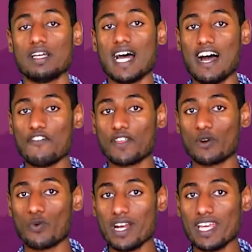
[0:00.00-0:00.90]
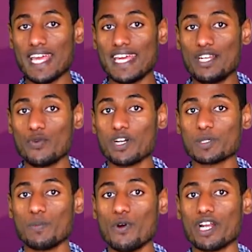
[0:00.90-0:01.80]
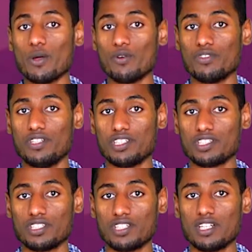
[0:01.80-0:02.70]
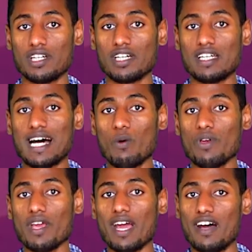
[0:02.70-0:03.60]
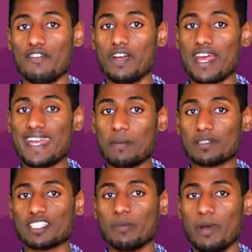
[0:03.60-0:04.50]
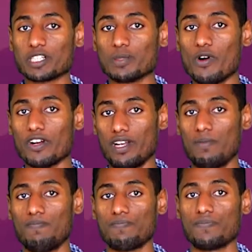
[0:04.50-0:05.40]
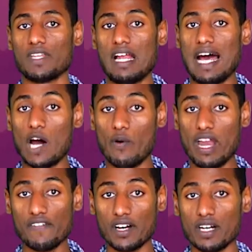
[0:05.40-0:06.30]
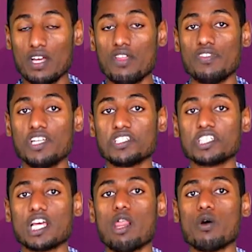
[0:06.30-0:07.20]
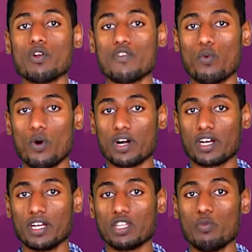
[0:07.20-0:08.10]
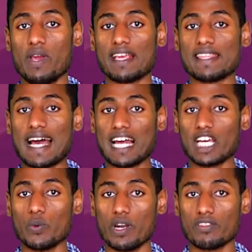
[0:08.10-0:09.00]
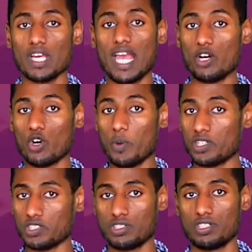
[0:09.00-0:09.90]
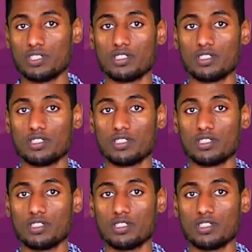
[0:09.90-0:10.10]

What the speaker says: After running a regression model on this, now we have a depth estimation model. However, this needs a lot of work to make it accurate and robust.